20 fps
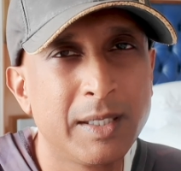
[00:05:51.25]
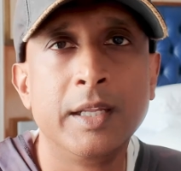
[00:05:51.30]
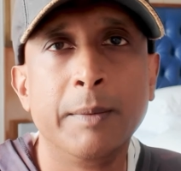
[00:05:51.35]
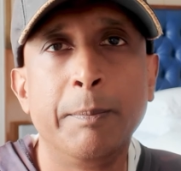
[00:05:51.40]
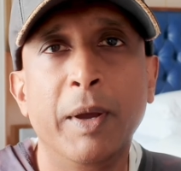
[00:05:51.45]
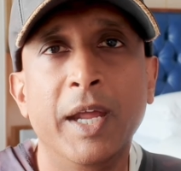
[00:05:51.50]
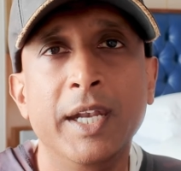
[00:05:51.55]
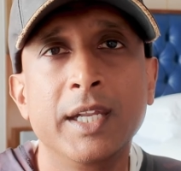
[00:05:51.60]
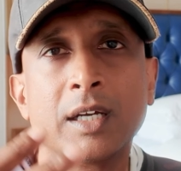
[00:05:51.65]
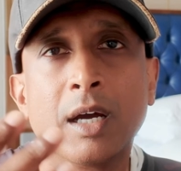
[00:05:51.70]

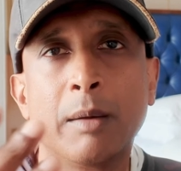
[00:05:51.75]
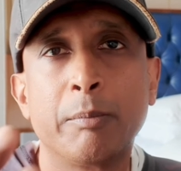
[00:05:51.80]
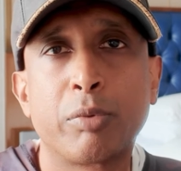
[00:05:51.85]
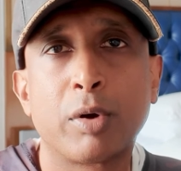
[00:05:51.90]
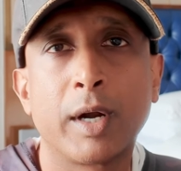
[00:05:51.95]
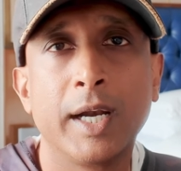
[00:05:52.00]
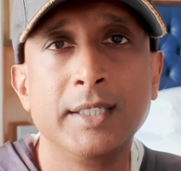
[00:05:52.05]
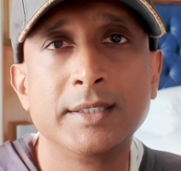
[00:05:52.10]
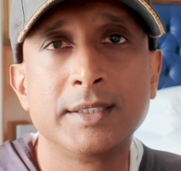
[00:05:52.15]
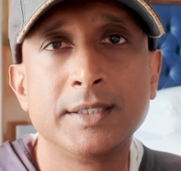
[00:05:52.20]
depending on
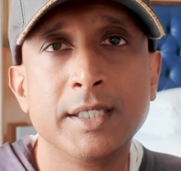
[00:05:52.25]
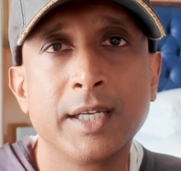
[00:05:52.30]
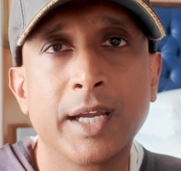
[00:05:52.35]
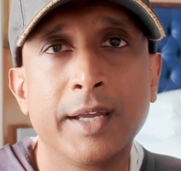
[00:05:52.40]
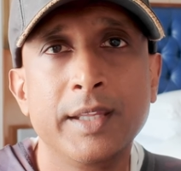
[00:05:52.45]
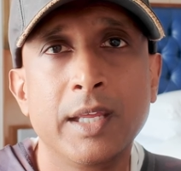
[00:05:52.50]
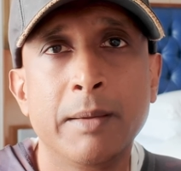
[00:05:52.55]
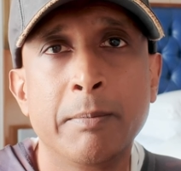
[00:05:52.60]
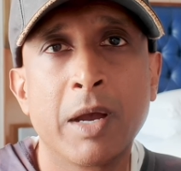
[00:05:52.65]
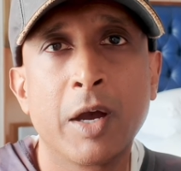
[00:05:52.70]
pricing
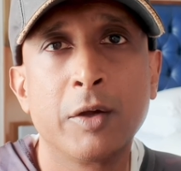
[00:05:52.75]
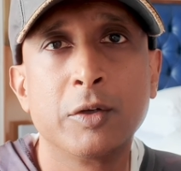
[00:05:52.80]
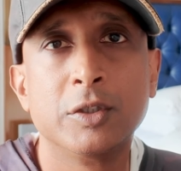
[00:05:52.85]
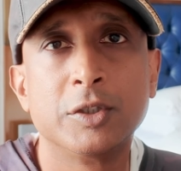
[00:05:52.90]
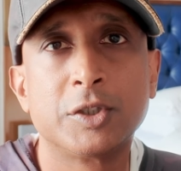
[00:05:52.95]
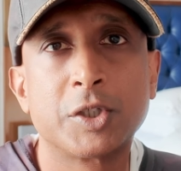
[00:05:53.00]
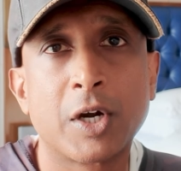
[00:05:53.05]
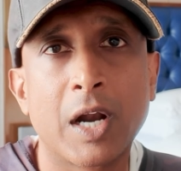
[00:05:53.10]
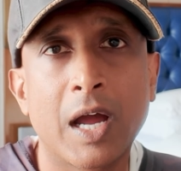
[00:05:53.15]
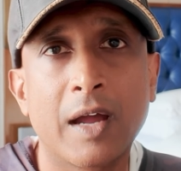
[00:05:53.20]
and the amount
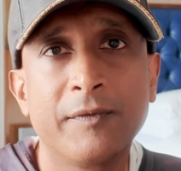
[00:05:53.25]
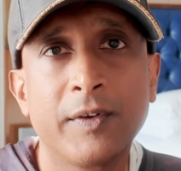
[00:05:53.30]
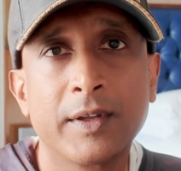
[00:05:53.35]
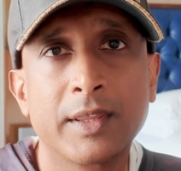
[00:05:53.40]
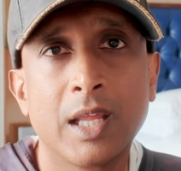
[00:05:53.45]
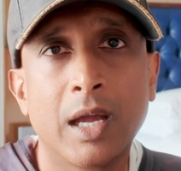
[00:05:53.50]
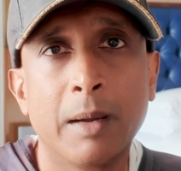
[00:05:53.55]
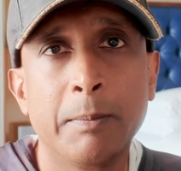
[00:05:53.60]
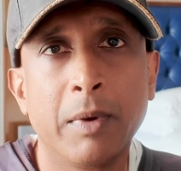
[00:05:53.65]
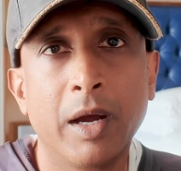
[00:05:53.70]
of traffic
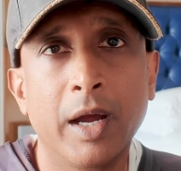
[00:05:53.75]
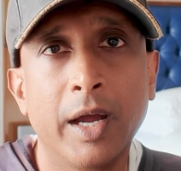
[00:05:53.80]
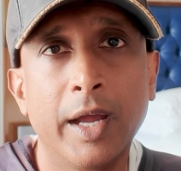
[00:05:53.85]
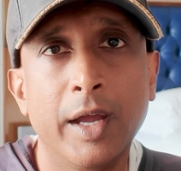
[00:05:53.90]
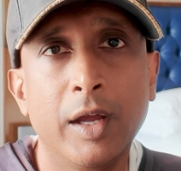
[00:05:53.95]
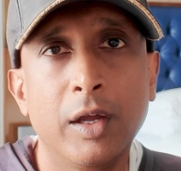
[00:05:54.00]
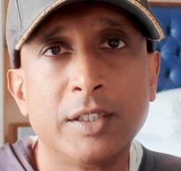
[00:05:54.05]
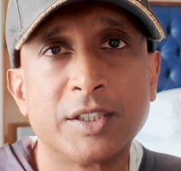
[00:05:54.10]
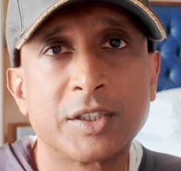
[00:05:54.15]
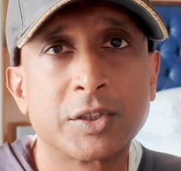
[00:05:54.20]
that
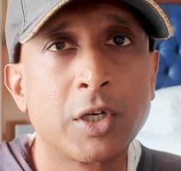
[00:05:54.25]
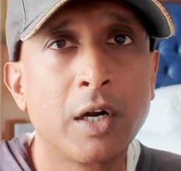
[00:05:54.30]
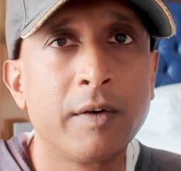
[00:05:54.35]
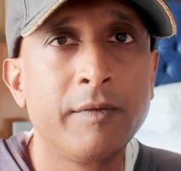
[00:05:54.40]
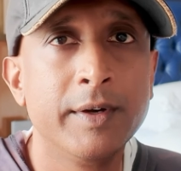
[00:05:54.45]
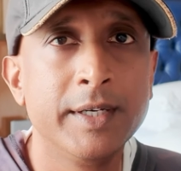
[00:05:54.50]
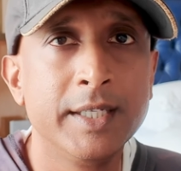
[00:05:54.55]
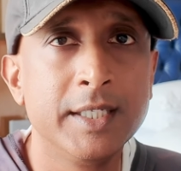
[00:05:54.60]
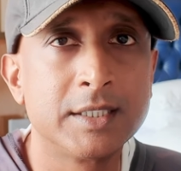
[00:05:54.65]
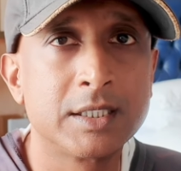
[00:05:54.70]
my
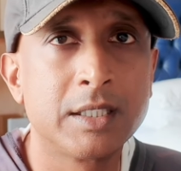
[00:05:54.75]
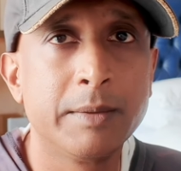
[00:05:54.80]
server needs